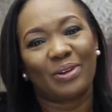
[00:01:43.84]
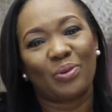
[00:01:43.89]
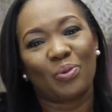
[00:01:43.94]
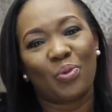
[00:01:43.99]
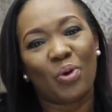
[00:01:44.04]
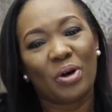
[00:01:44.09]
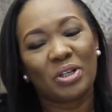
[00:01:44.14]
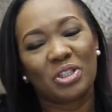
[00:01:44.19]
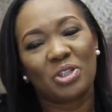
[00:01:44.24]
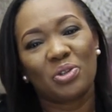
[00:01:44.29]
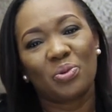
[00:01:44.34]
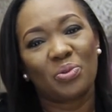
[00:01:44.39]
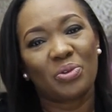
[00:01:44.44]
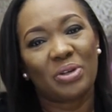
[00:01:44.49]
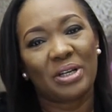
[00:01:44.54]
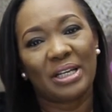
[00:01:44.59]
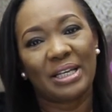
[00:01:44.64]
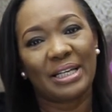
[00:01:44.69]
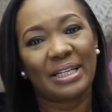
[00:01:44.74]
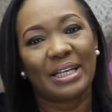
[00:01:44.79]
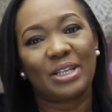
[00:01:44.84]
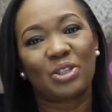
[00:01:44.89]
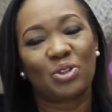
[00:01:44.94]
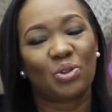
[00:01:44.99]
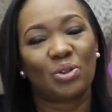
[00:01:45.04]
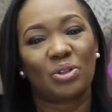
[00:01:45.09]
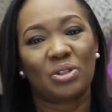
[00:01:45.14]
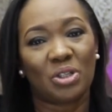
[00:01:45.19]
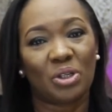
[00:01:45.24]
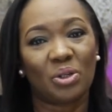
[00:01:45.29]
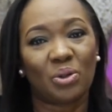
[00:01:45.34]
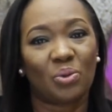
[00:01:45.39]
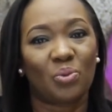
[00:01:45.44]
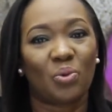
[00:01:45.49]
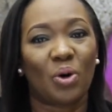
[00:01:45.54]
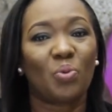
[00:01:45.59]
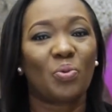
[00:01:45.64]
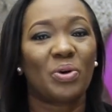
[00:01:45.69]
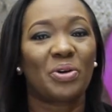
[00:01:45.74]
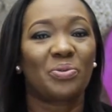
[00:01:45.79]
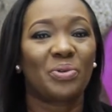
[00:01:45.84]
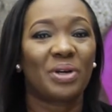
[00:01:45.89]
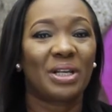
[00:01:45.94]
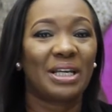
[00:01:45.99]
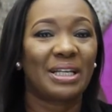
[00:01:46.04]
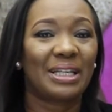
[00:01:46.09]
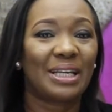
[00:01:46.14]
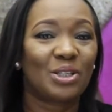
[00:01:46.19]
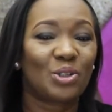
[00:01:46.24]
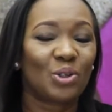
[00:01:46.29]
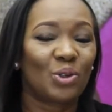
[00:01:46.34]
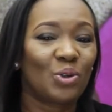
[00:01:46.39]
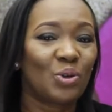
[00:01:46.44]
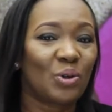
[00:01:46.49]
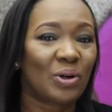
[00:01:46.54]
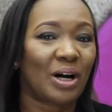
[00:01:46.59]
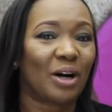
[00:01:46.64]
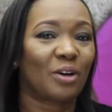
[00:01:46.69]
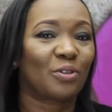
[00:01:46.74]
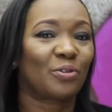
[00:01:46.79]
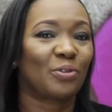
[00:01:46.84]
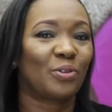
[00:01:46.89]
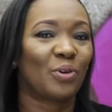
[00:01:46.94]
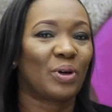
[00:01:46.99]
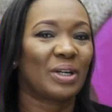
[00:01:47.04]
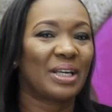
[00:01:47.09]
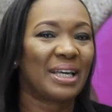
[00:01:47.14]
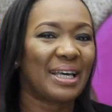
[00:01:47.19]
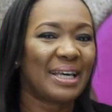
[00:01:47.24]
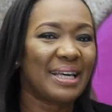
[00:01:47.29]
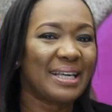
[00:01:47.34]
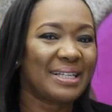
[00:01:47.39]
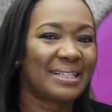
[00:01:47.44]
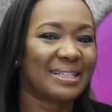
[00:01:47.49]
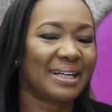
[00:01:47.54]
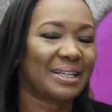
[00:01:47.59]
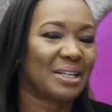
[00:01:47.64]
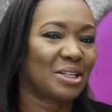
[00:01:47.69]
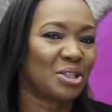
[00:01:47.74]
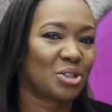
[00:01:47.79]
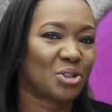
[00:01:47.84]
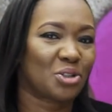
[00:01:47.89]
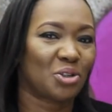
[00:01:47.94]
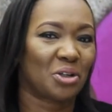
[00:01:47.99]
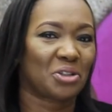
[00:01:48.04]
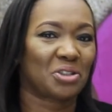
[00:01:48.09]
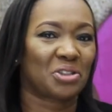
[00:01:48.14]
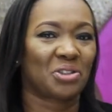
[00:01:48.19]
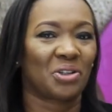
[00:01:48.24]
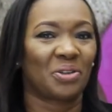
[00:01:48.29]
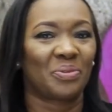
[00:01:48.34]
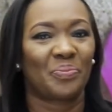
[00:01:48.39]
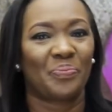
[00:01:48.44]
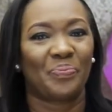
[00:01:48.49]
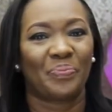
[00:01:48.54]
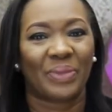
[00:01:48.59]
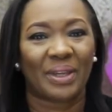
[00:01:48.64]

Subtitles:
what you really need to do, what we really need to look out for is an instruction,